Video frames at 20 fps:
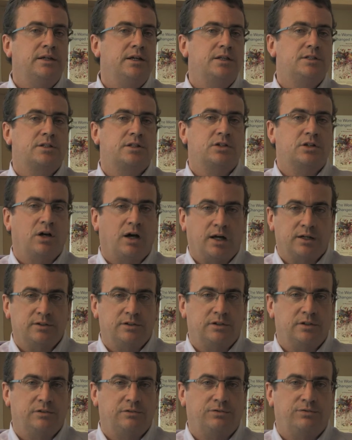it's a
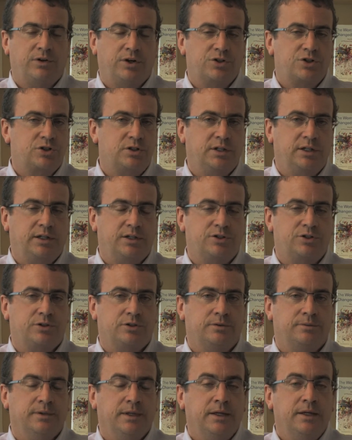cognitive functioning
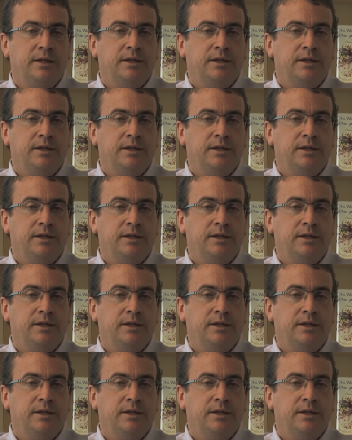issue.